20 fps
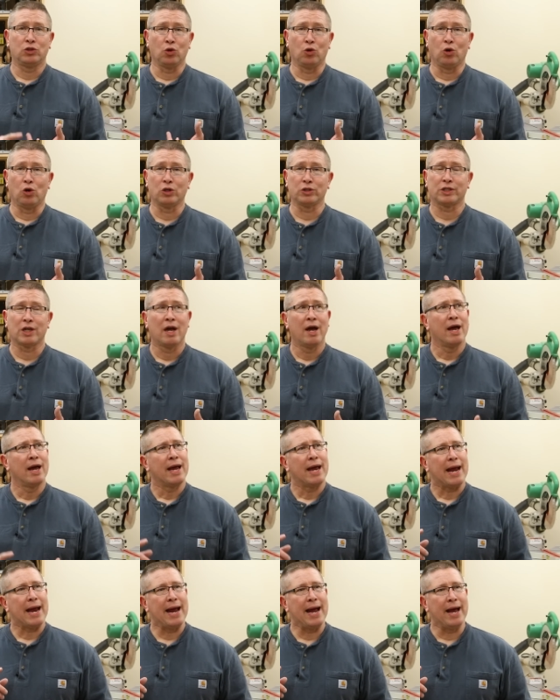tools,
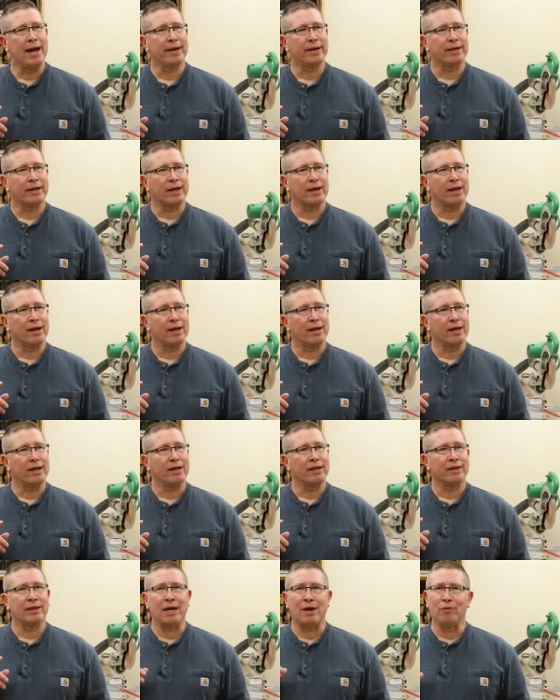and
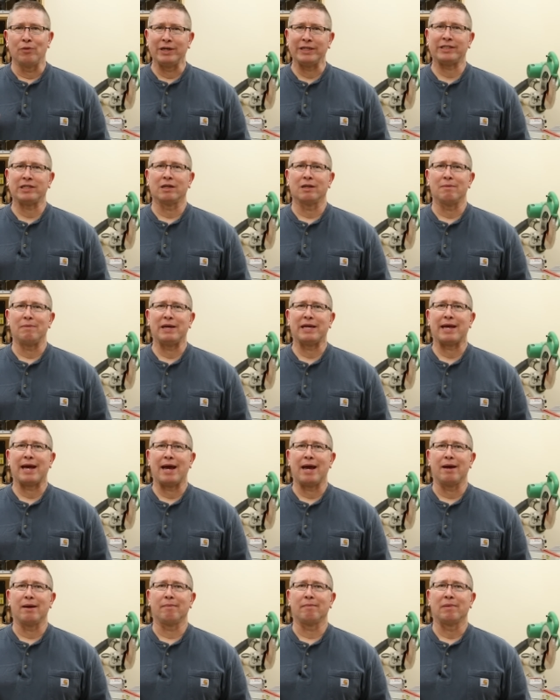they recently
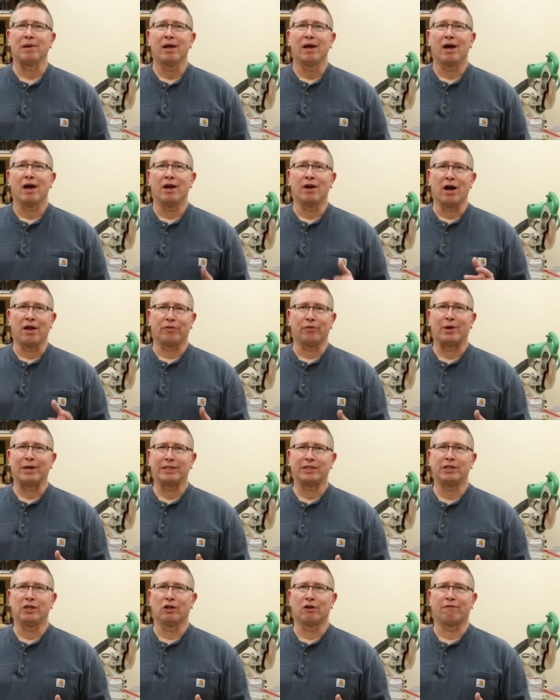became an
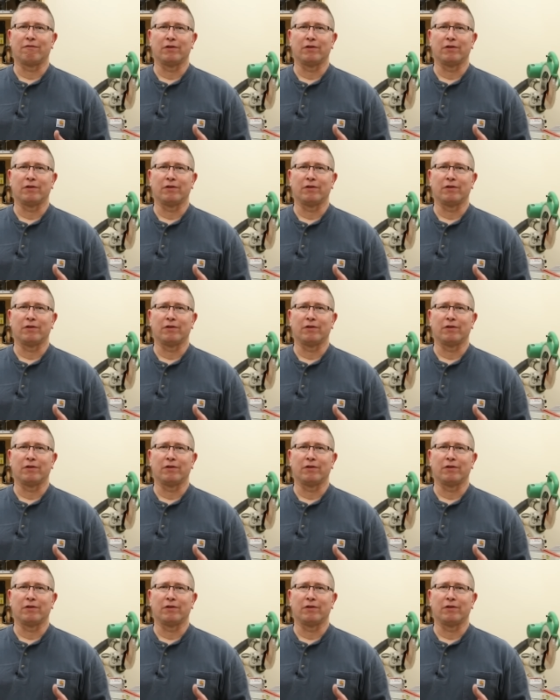authorized dealer